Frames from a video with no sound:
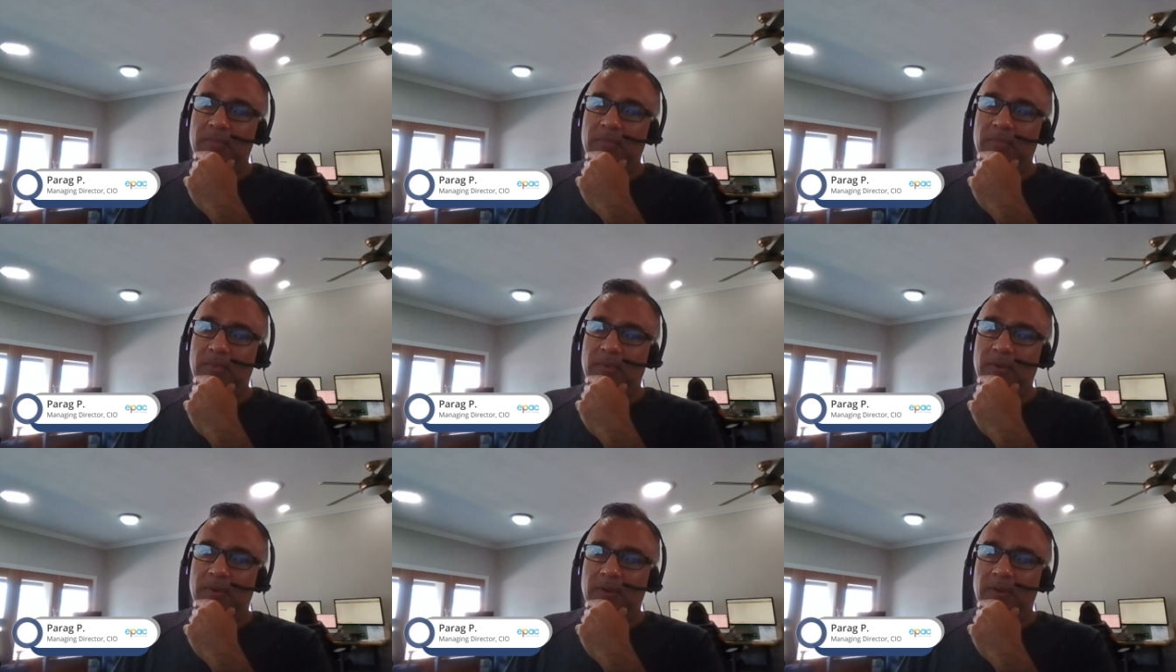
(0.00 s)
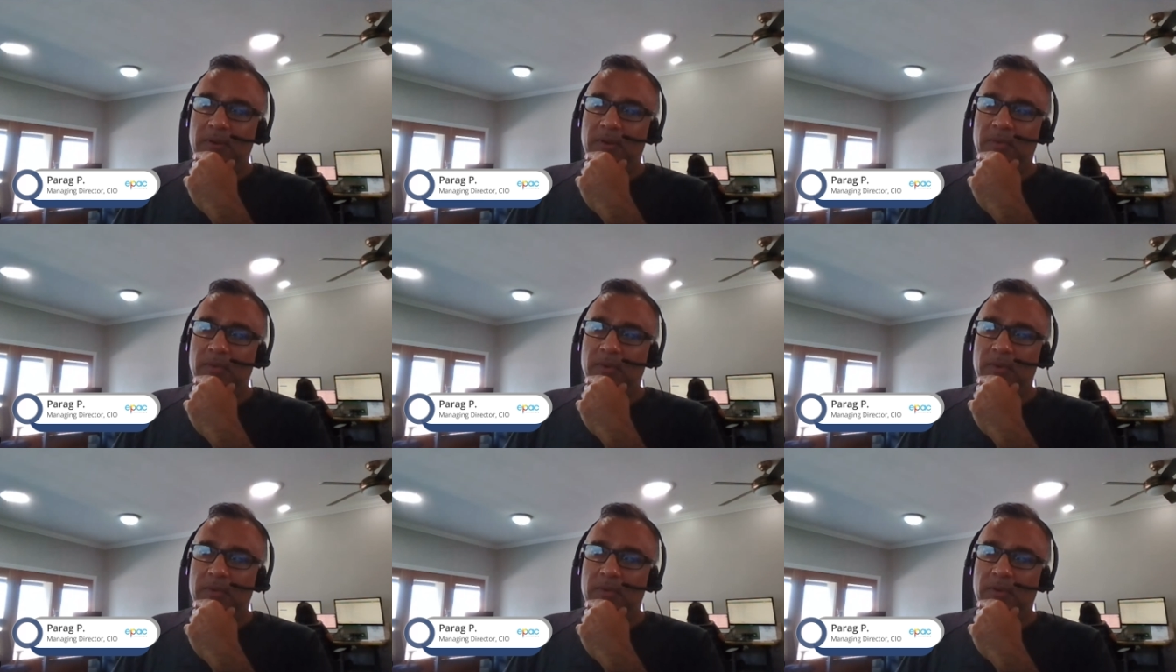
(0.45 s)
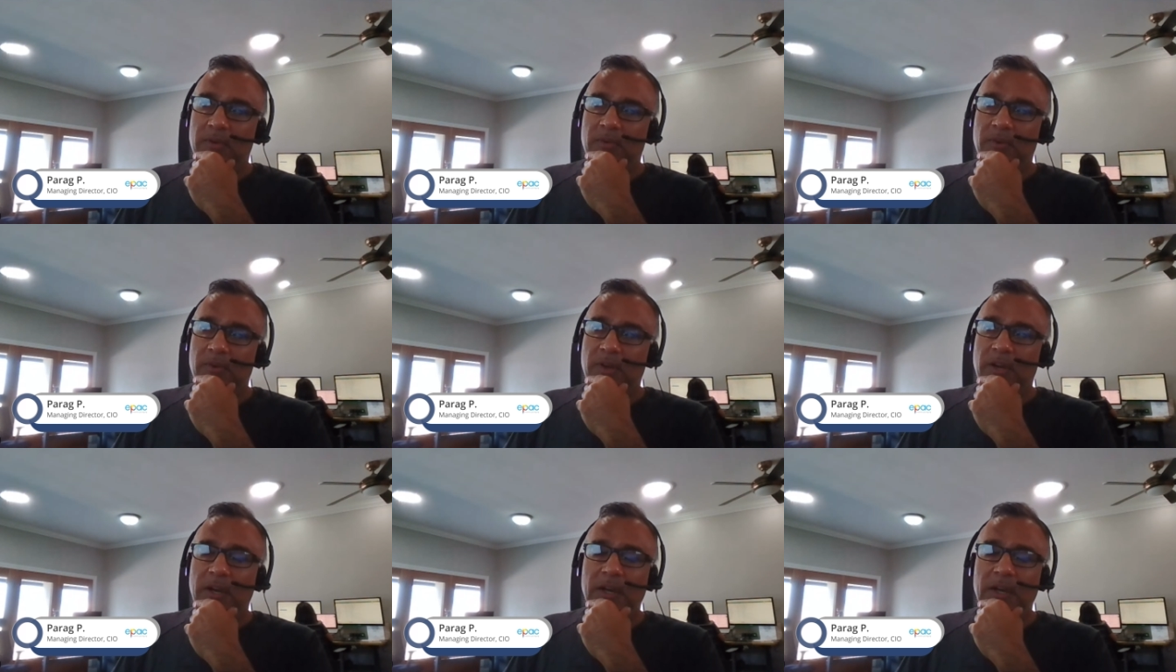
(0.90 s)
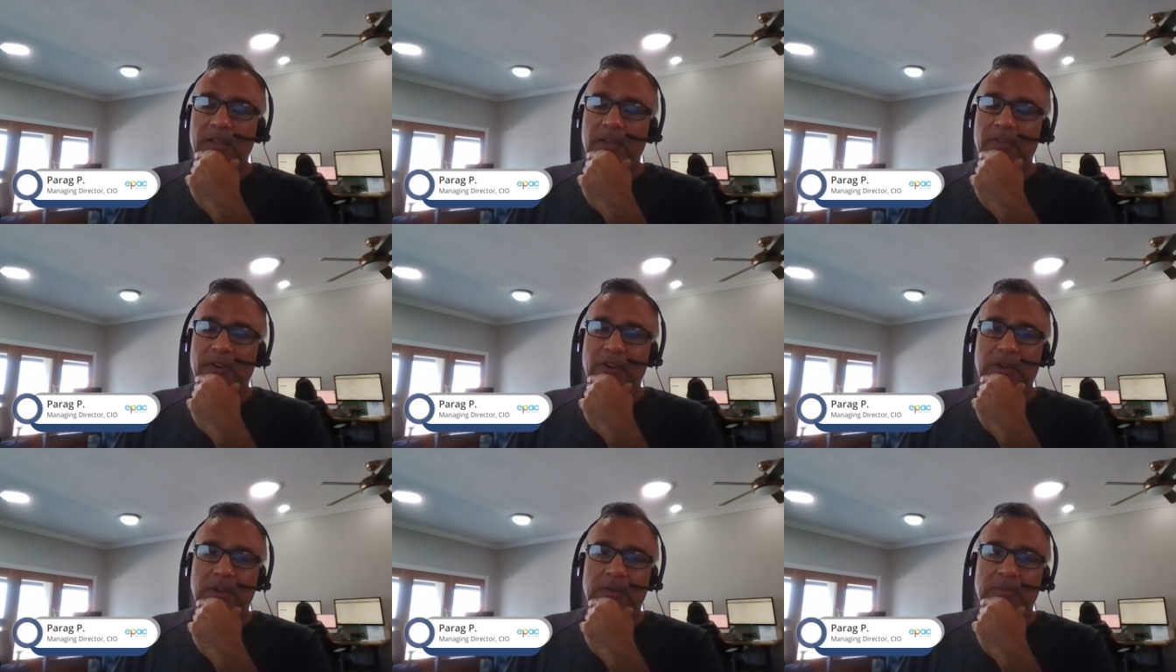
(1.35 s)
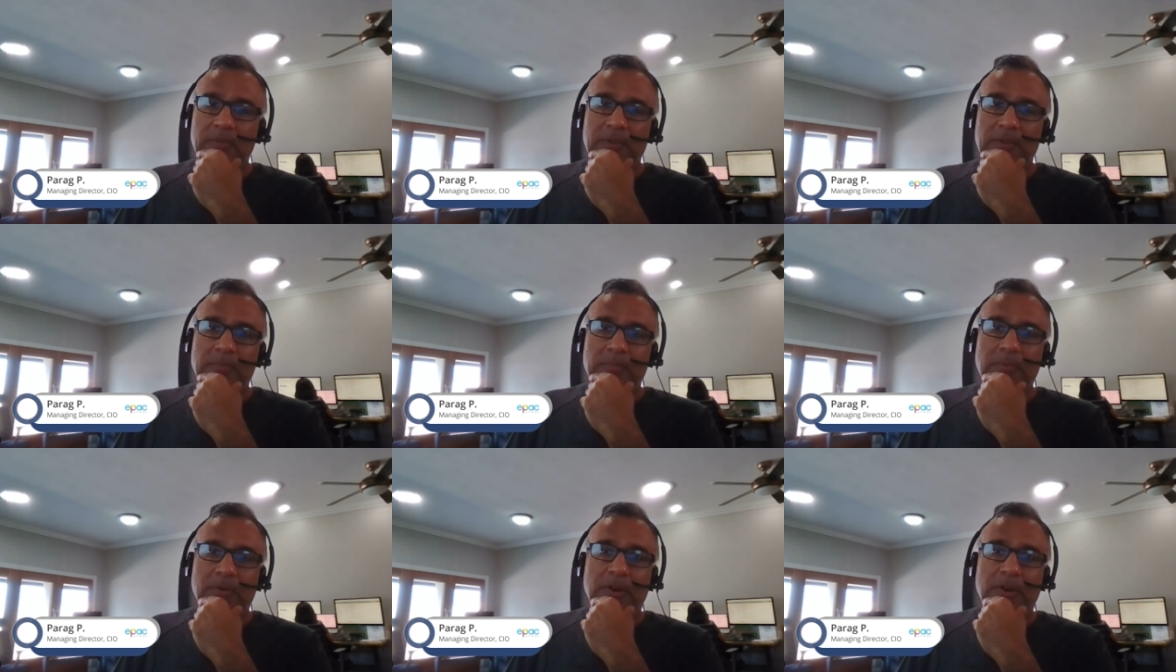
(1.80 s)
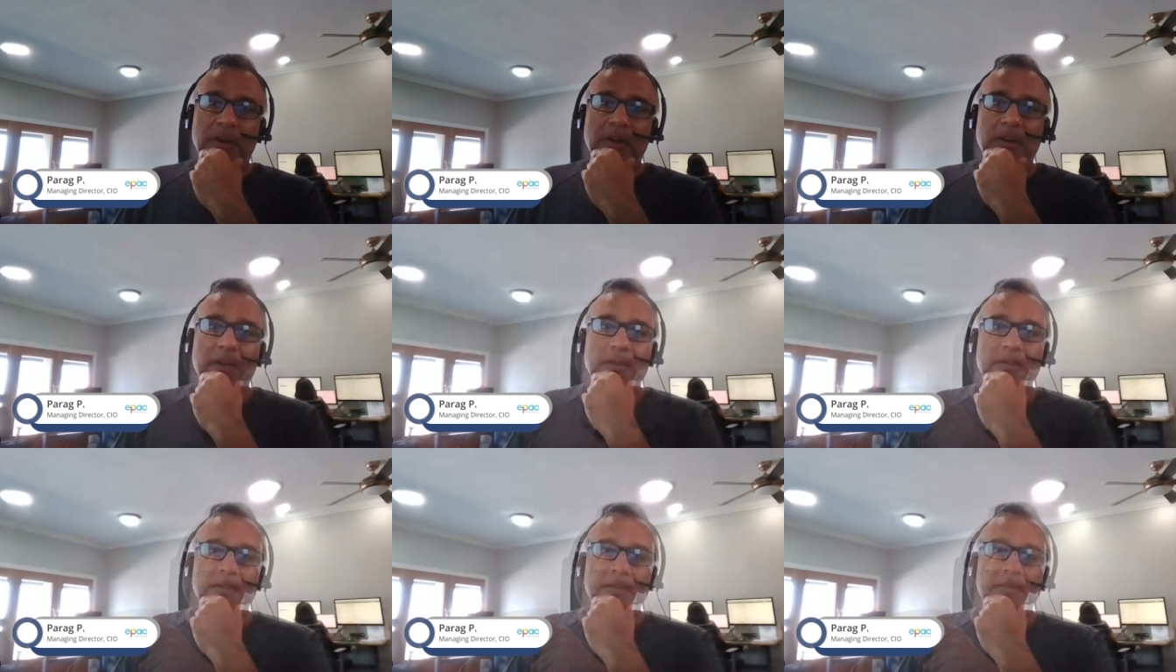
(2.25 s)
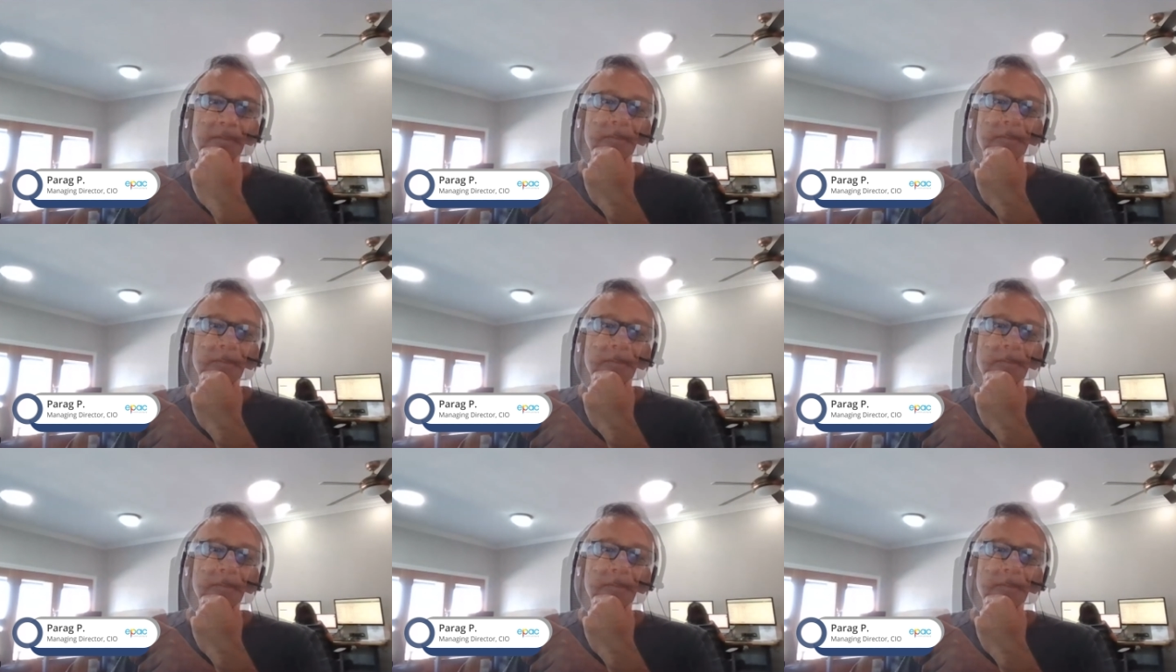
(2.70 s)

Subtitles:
I would highly recommend the product.